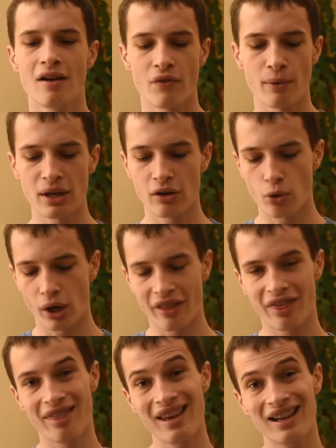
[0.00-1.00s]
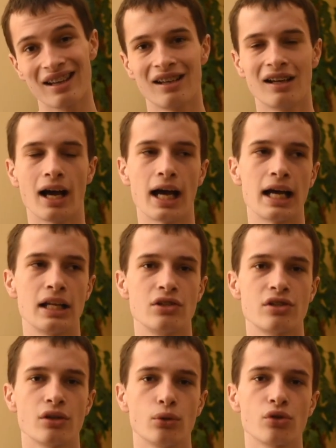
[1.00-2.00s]
they've been quite thick
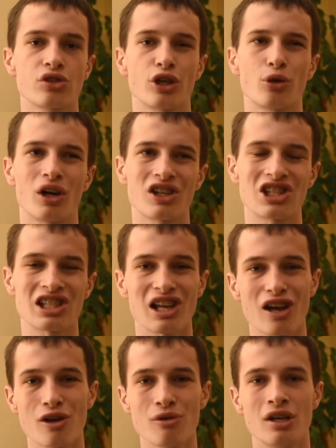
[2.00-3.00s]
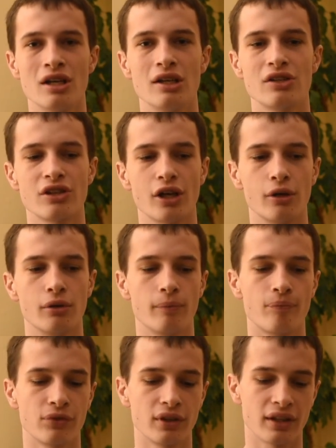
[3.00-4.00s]
and also quite slow, so
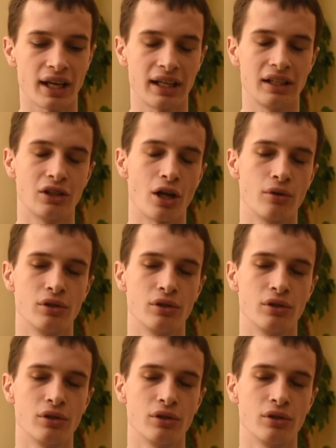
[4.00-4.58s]
they, you know,